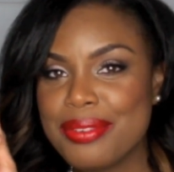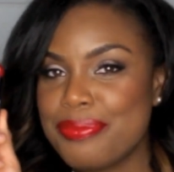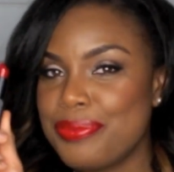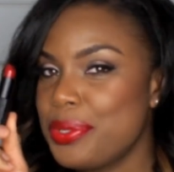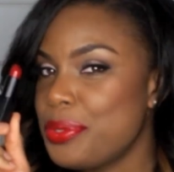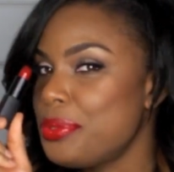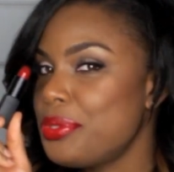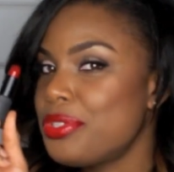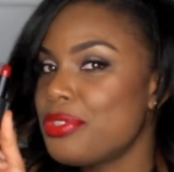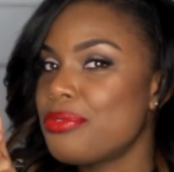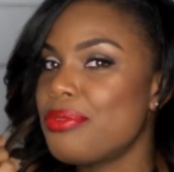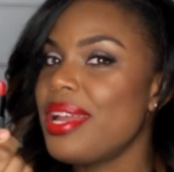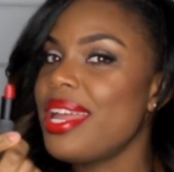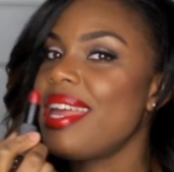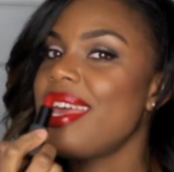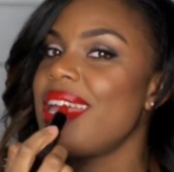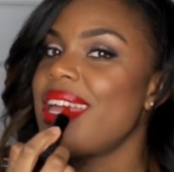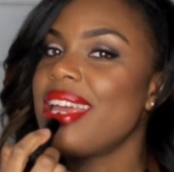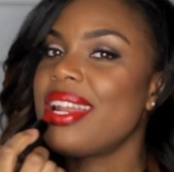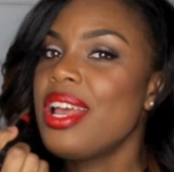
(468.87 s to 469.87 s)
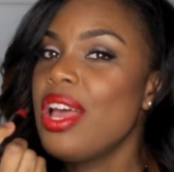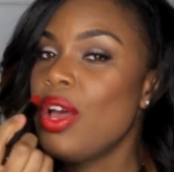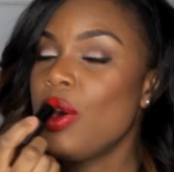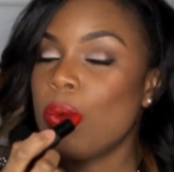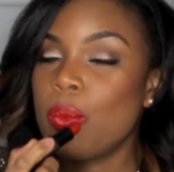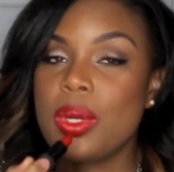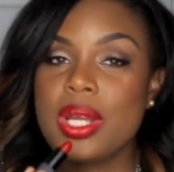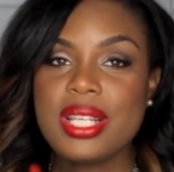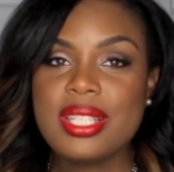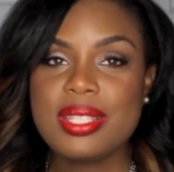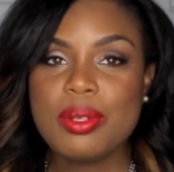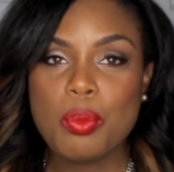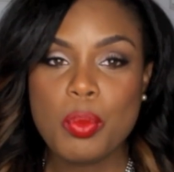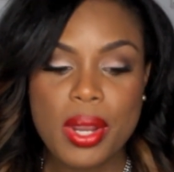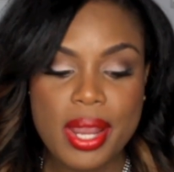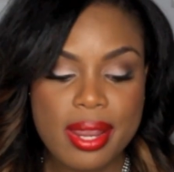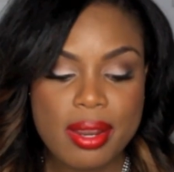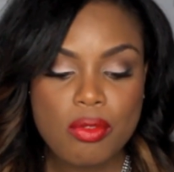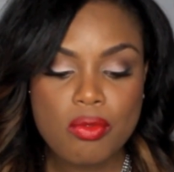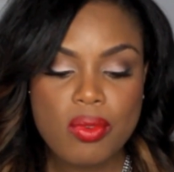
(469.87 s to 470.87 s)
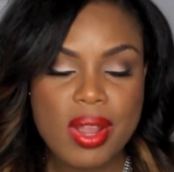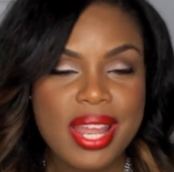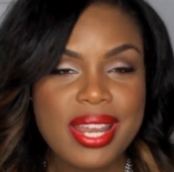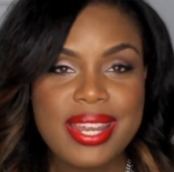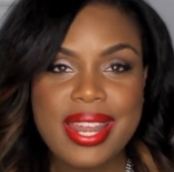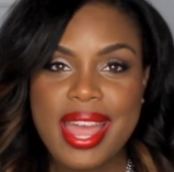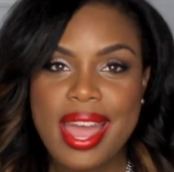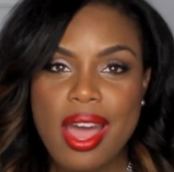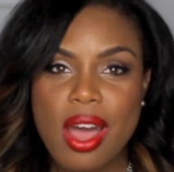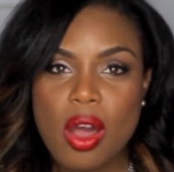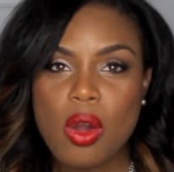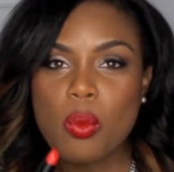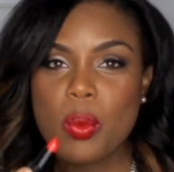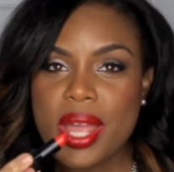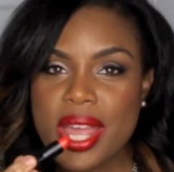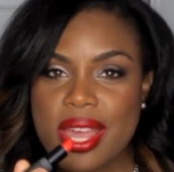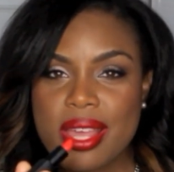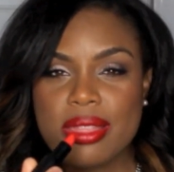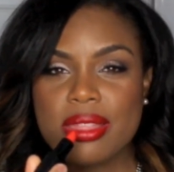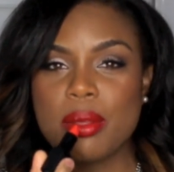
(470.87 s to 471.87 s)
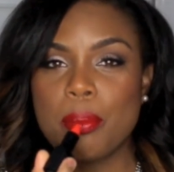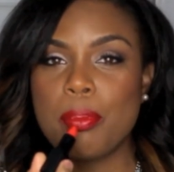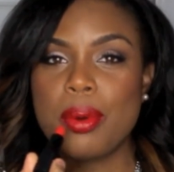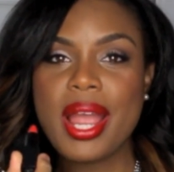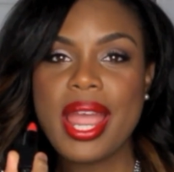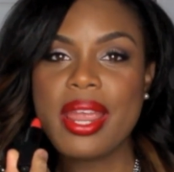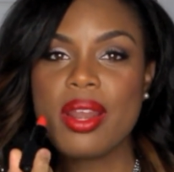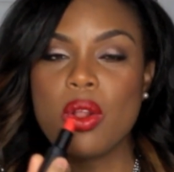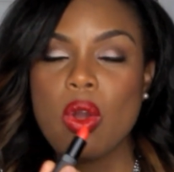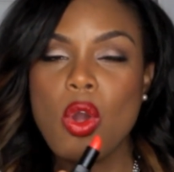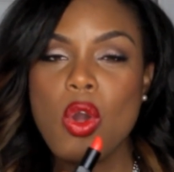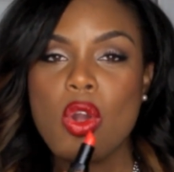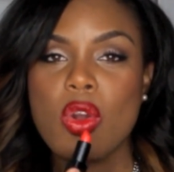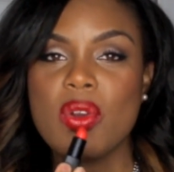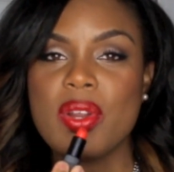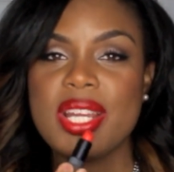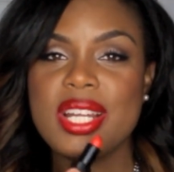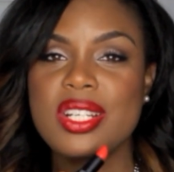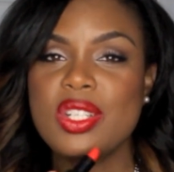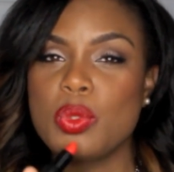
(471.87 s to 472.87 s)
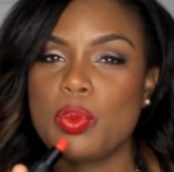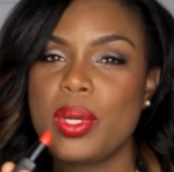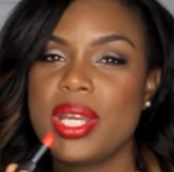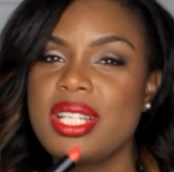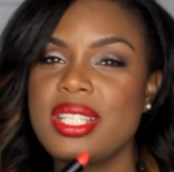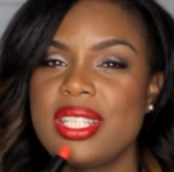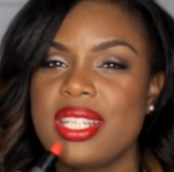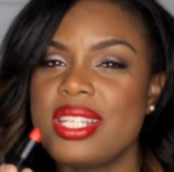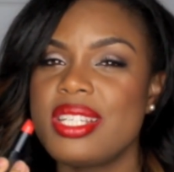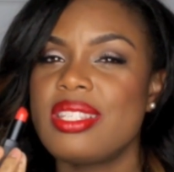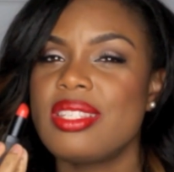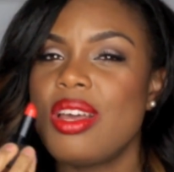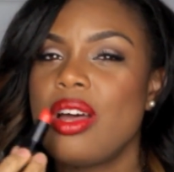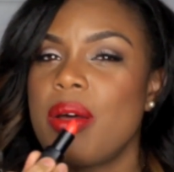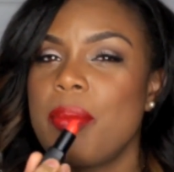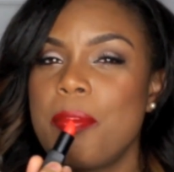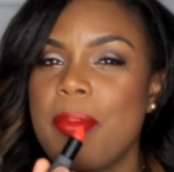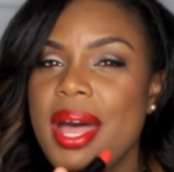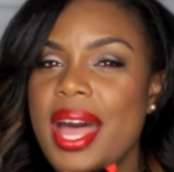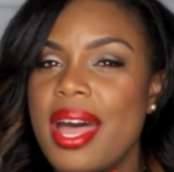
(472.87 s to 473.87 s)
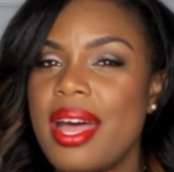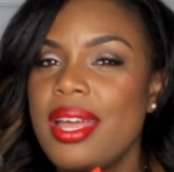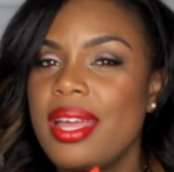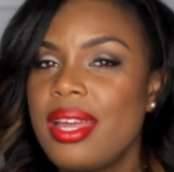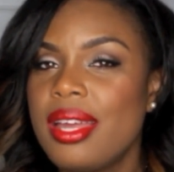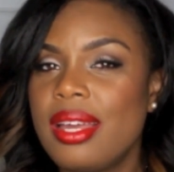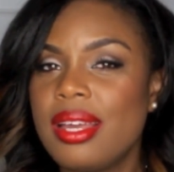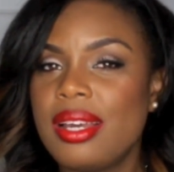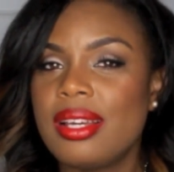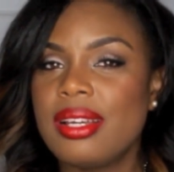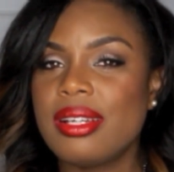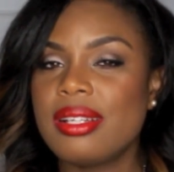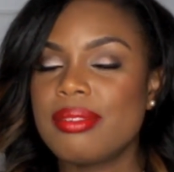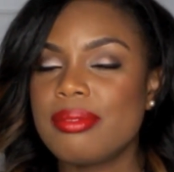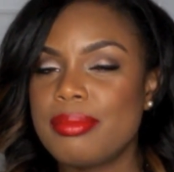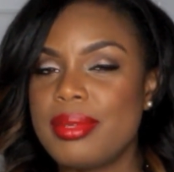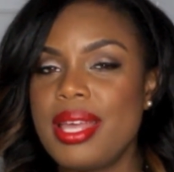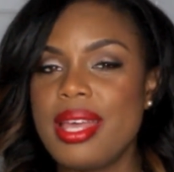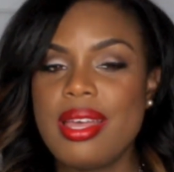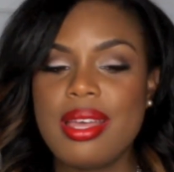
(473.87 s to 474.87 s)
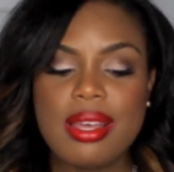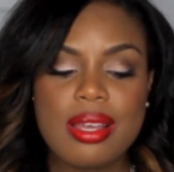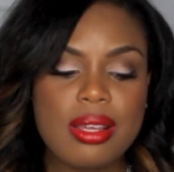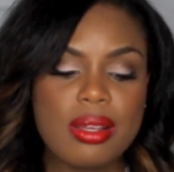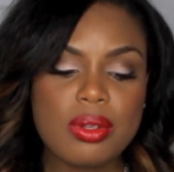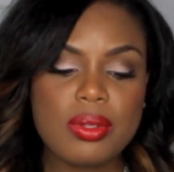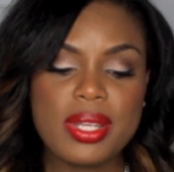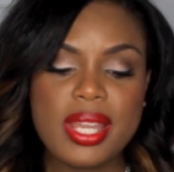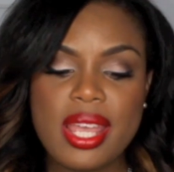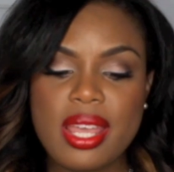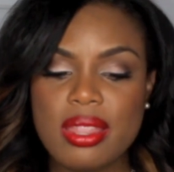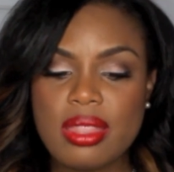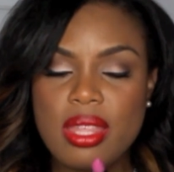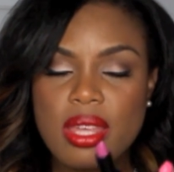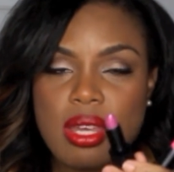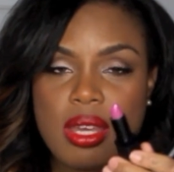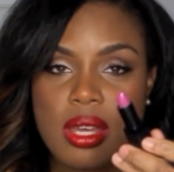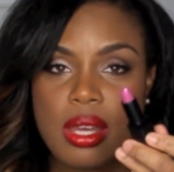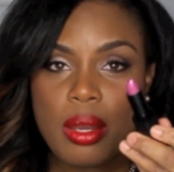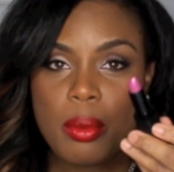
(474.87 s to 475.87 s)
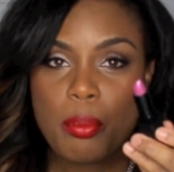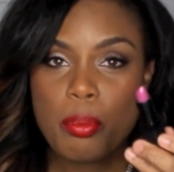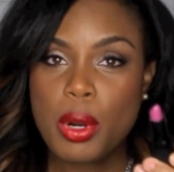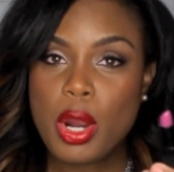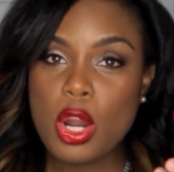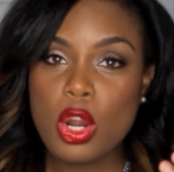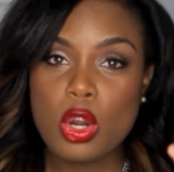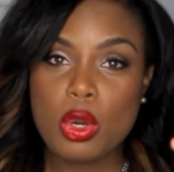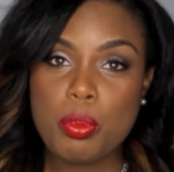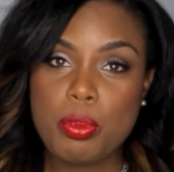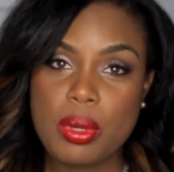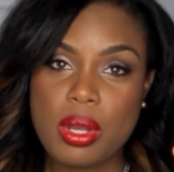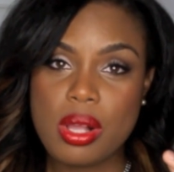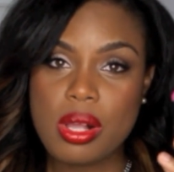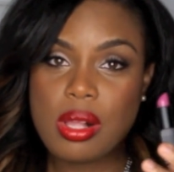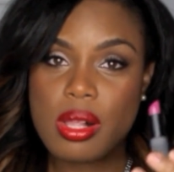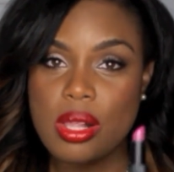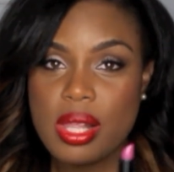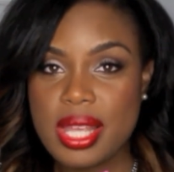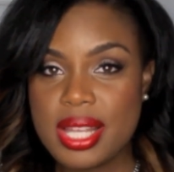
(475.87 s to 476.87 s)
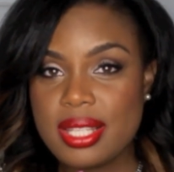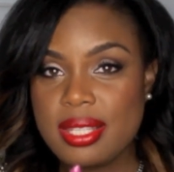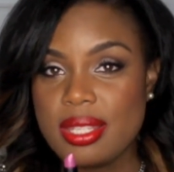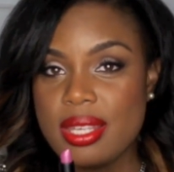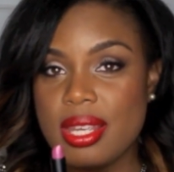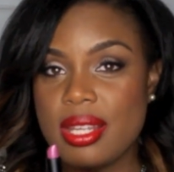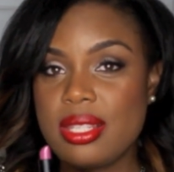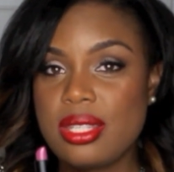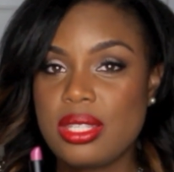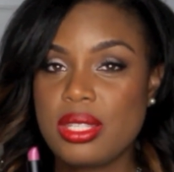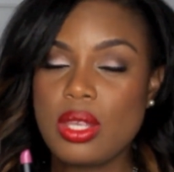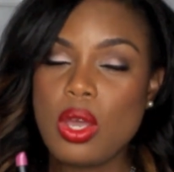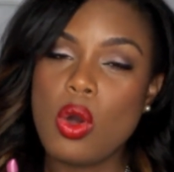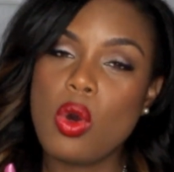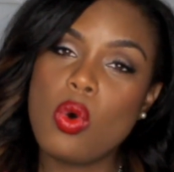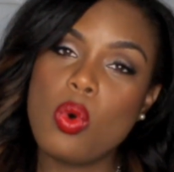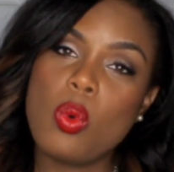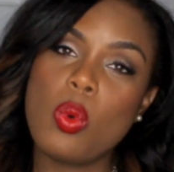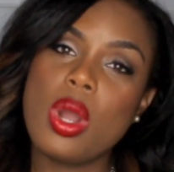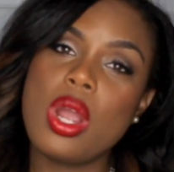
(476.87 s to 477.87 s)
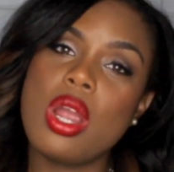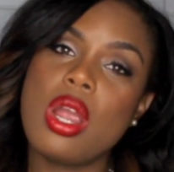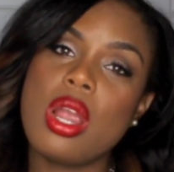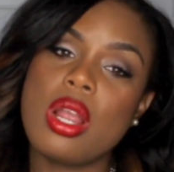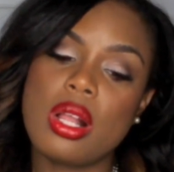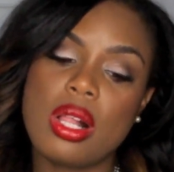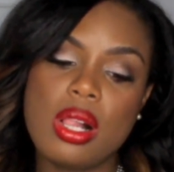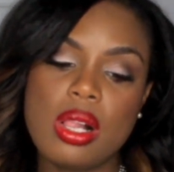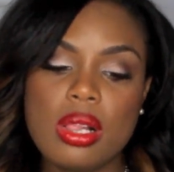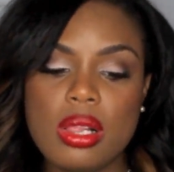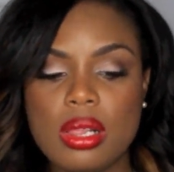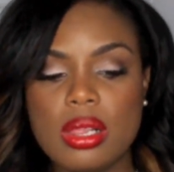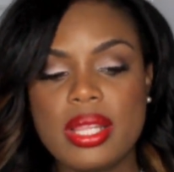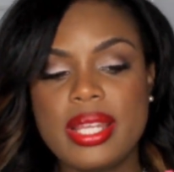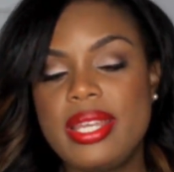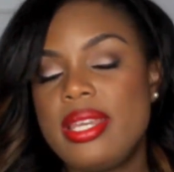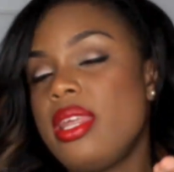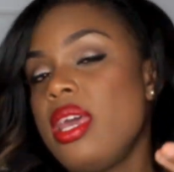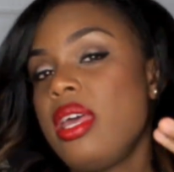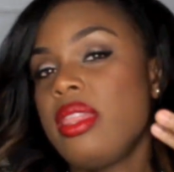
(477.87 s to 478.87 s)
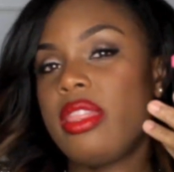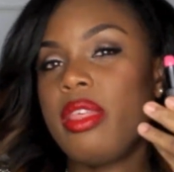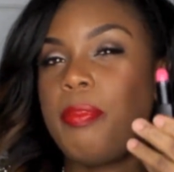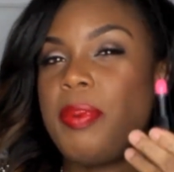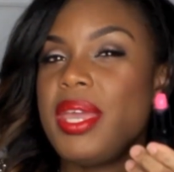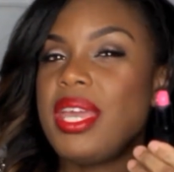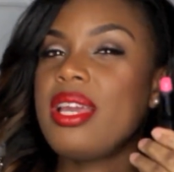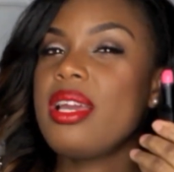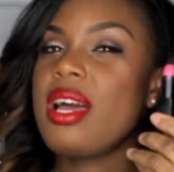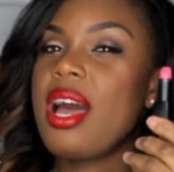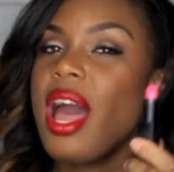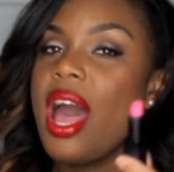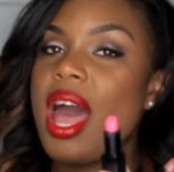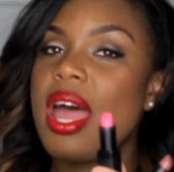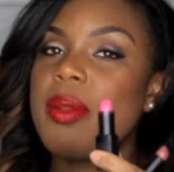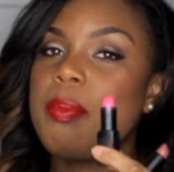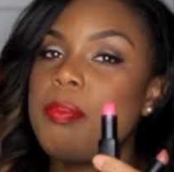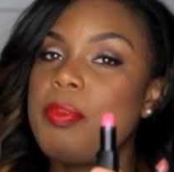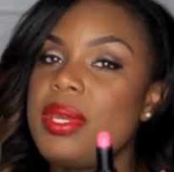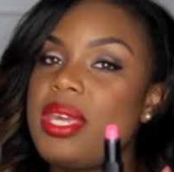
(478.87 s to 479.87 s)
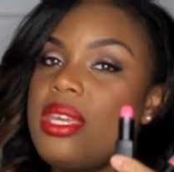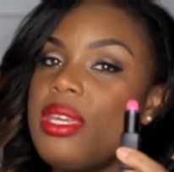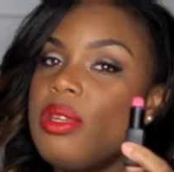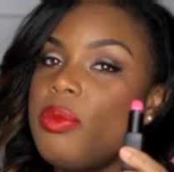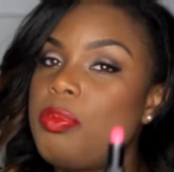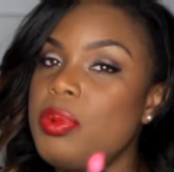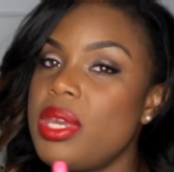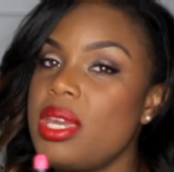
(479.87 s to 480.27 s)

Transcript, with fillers: the Future Red, which I'm wearing right now, and the bright orange, which is on my phone, and the purple, it's it's so workable, and the pink, hot pink,